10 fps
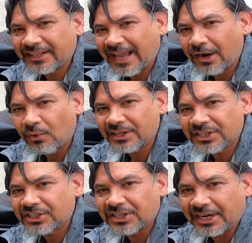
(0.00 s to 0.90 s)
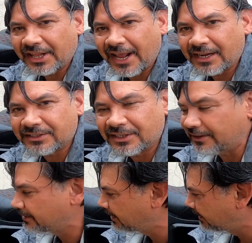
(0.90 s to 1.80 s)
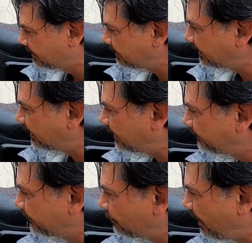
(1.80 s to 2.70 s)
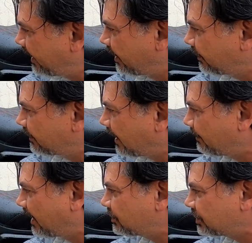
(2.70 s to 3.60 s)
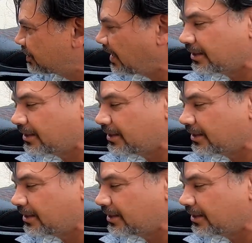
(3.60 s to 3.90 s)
like that. I don't want to touch none of that stuff. Um, right here, I'm not touching